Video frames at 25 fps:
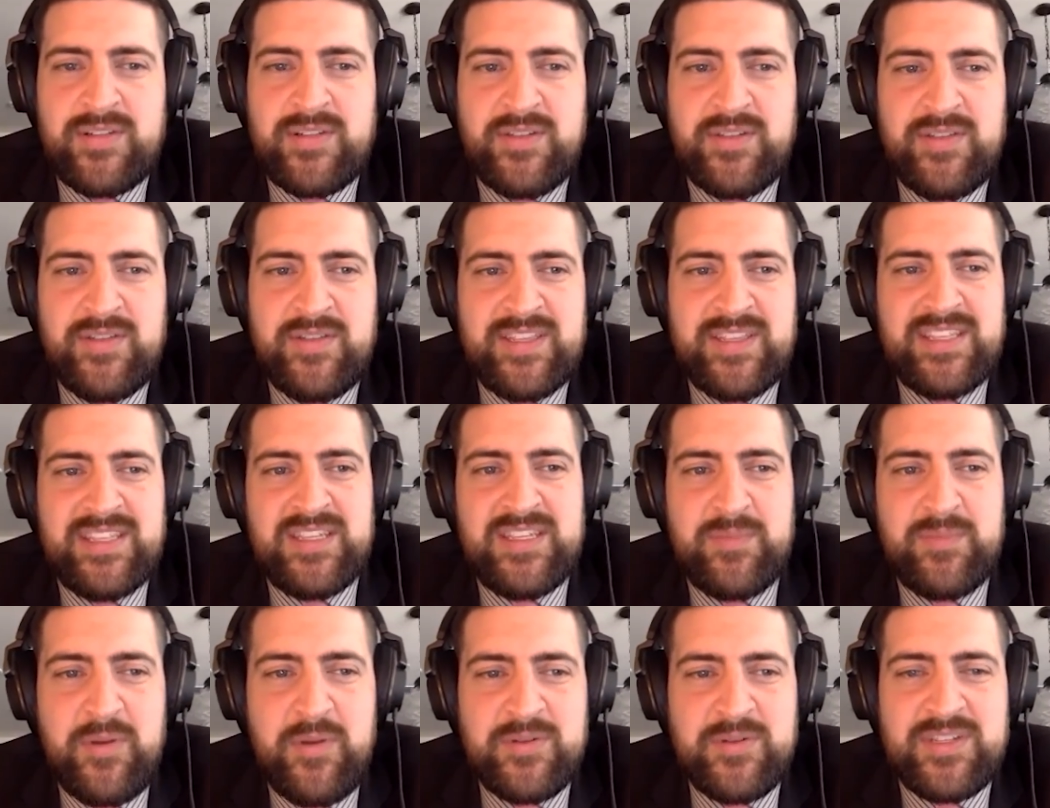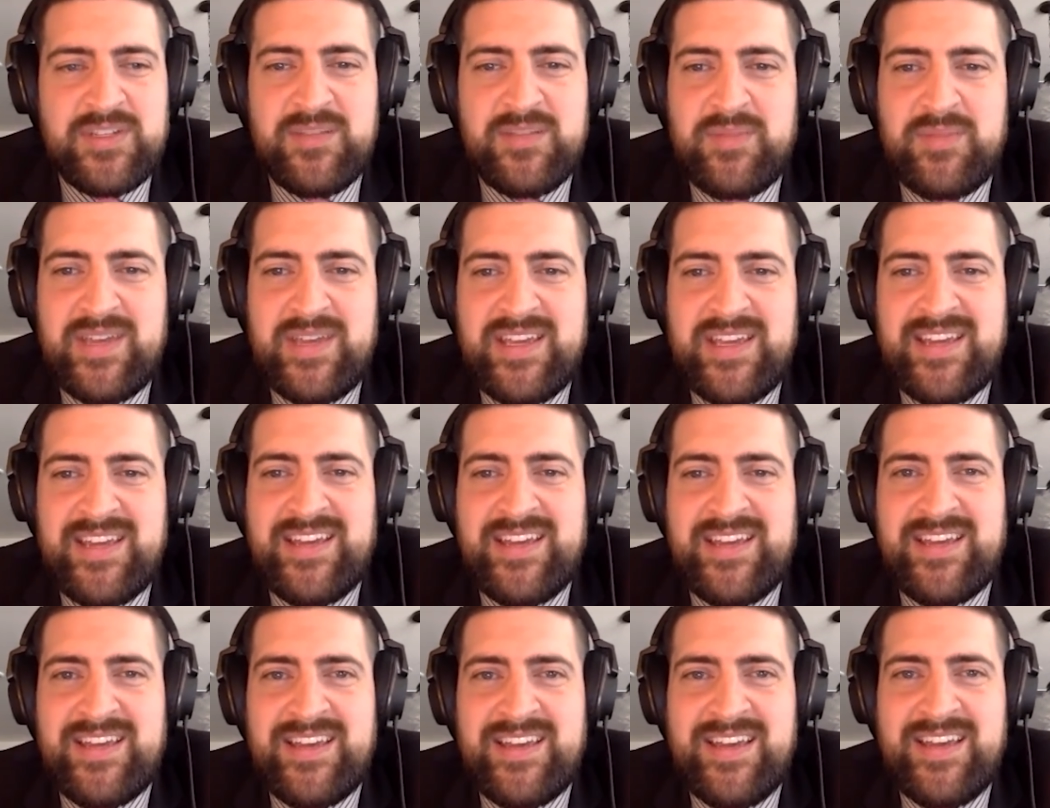So this is supposed to
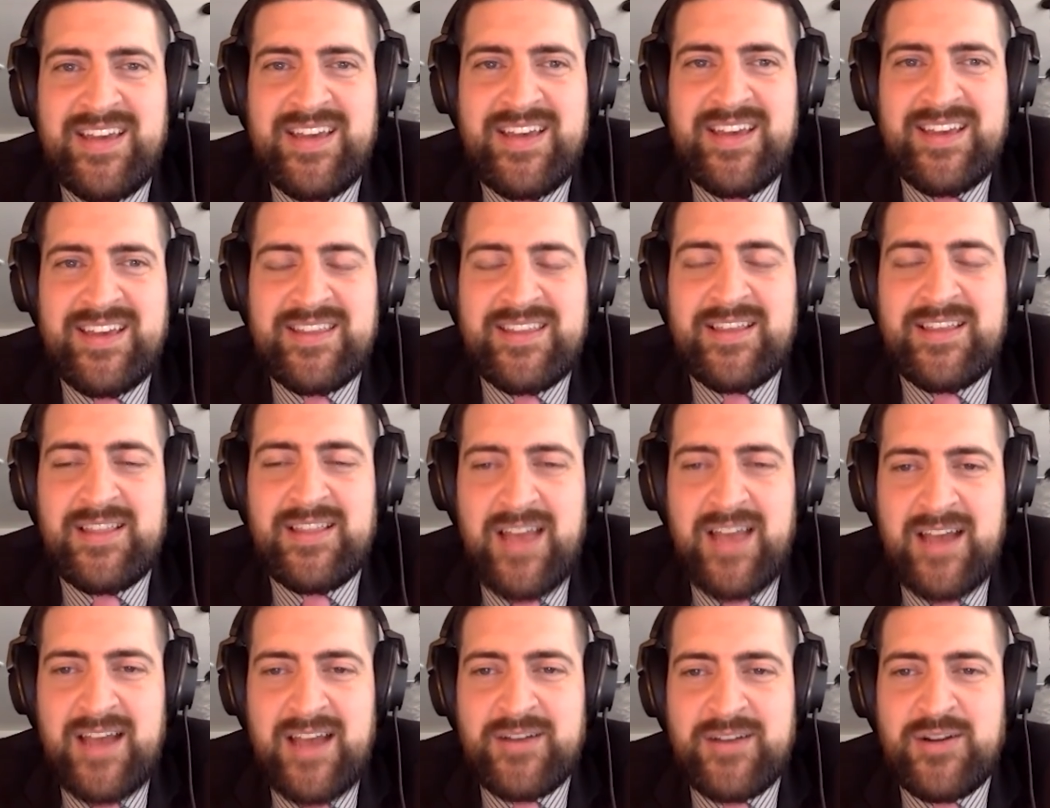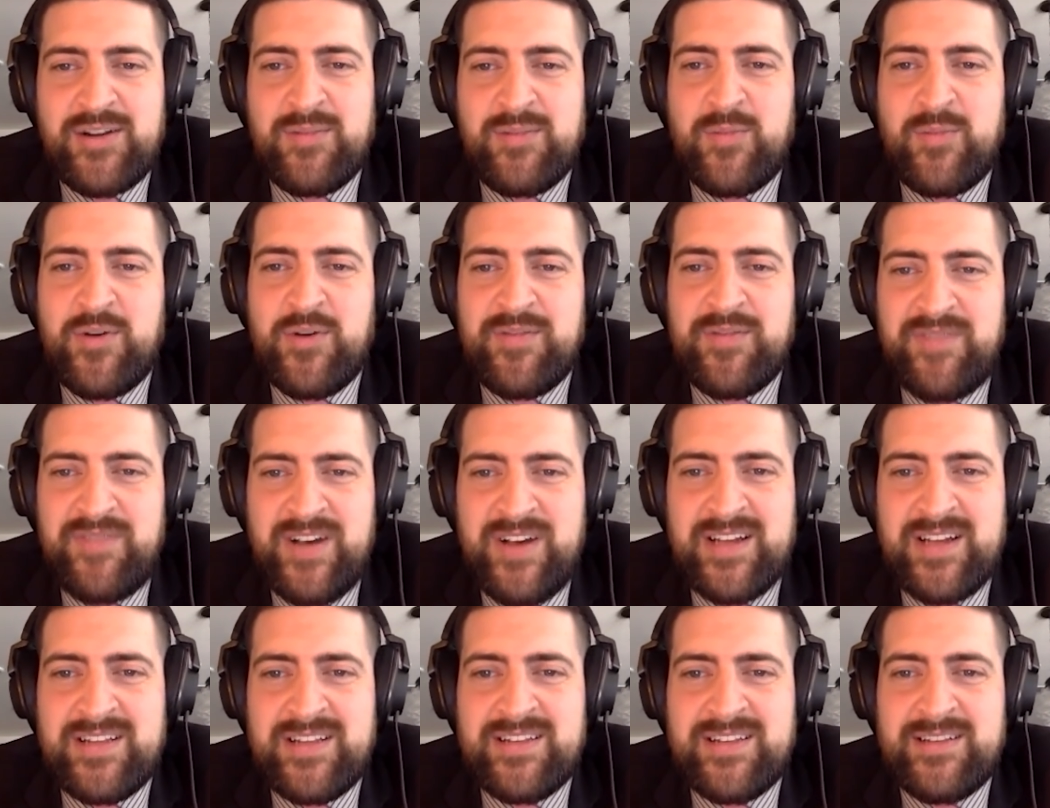be the lighter, more
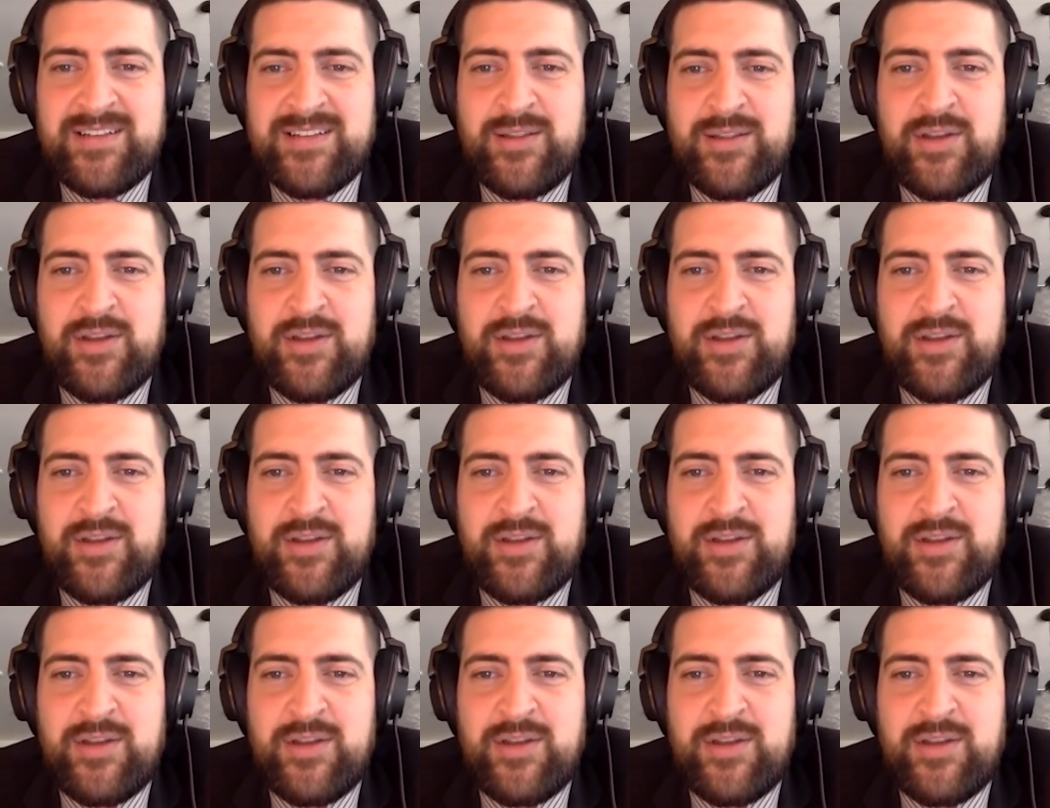fun,